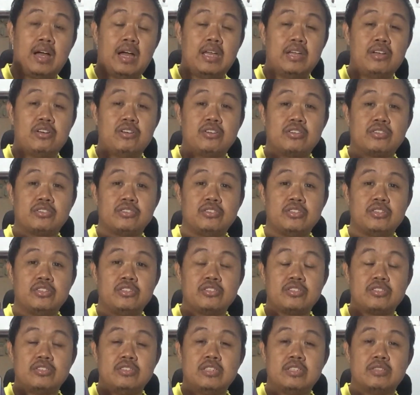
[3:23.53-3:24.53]
I also
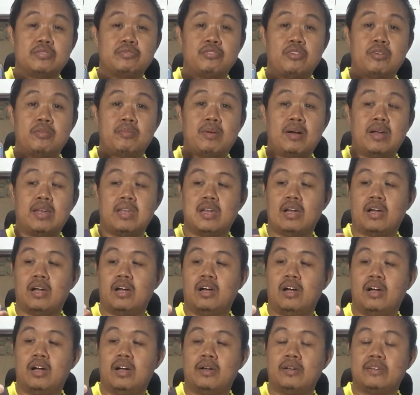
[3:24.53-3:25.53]
use this for my
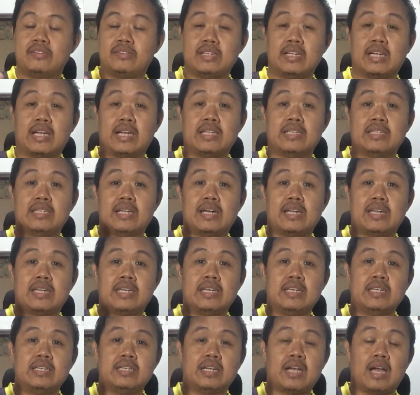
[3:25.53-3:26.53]

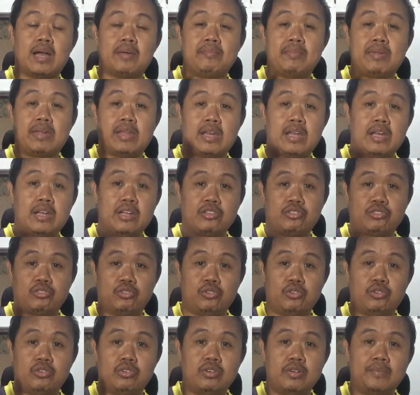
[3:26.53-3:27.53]
secondary camera. So
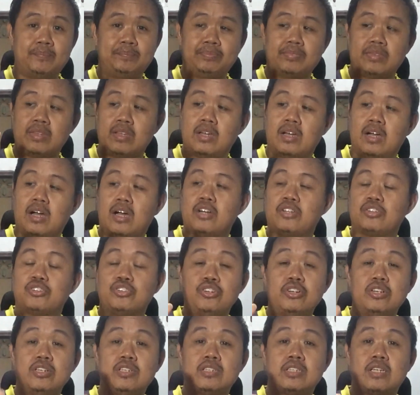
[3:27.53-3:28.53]

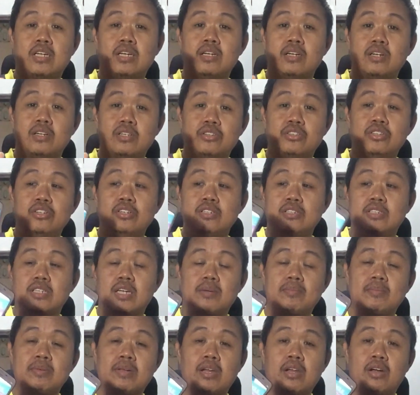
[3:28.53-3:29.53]
third
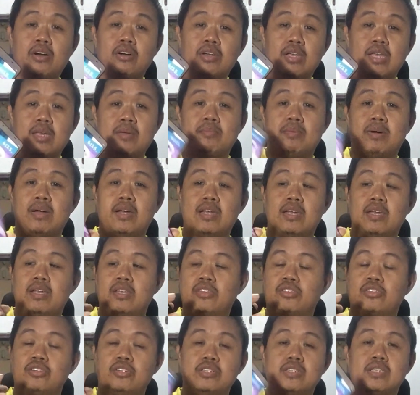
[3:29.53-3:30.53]
camera. Okay, my
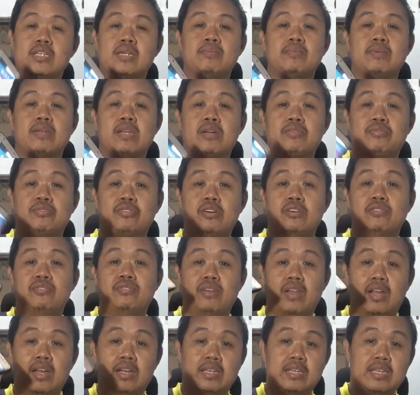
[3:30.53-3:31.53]
third camera for
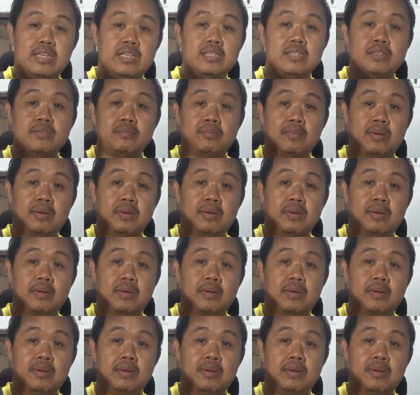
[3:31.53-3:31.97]
vlogging.